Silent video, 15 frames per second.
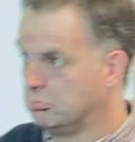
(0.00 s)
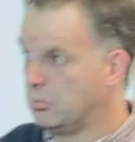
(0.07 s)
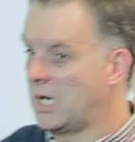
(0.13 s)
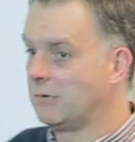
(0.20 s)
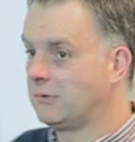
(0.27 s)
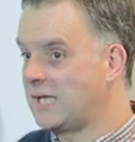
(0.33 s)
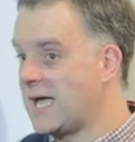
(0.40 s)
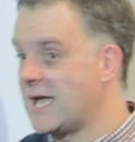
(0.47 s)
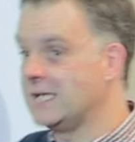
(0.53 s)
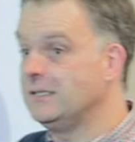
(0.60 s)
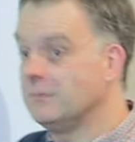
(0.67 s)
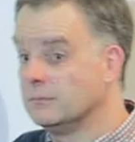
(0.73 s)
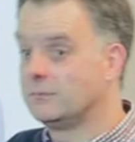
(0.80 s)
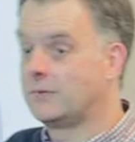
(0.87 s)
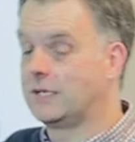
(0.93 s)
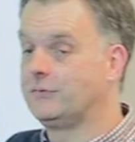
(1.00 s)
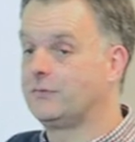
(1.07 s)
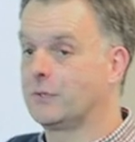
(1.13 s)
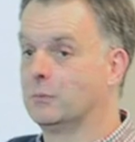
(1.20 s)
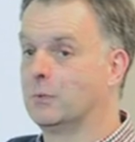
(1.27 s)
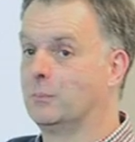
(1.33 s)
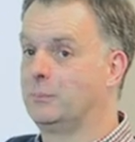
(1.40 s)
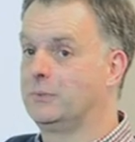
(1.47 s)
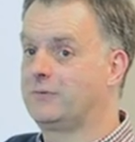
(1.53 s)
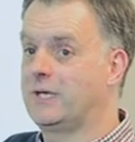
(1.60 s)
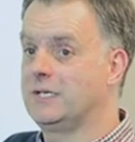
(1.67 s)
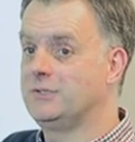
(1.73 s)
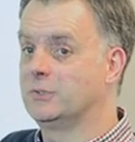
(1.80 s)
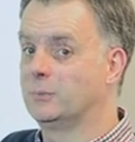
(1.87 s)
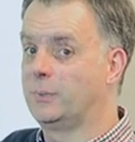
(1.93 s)
okay, they still want
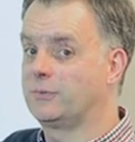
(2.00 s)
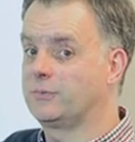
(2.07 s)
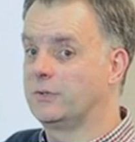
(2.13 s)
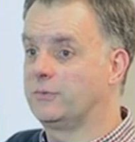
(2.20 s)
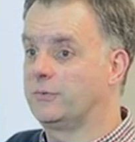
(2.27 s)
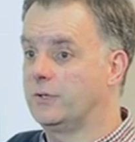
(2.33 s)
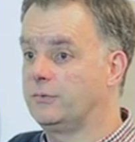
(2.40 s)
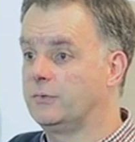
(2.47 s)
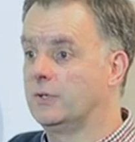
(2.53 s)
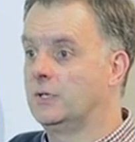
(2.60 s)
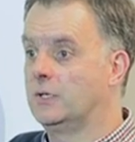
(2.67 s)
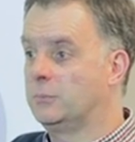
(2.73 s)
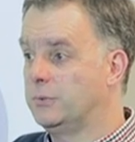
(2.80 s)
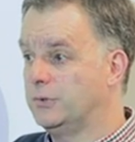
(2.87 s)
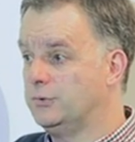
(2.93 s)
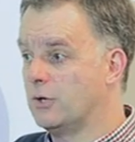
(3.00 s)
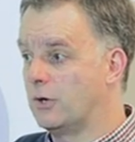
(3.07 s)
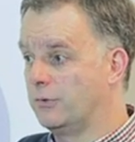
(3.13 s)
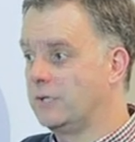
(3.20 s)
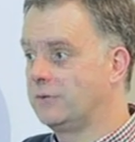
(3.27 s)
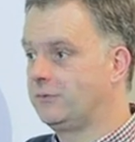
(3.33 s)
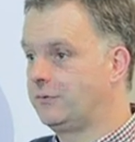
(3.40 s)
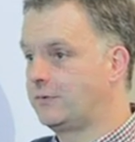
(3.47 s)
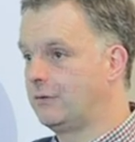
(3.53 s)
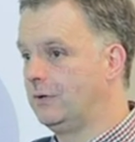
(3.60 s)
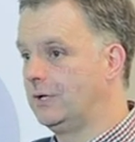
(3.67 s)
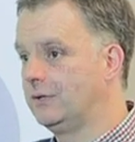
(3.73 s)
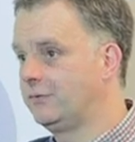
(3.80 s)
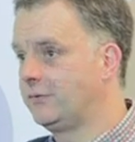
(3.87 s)
potential businesses, but not necessarily as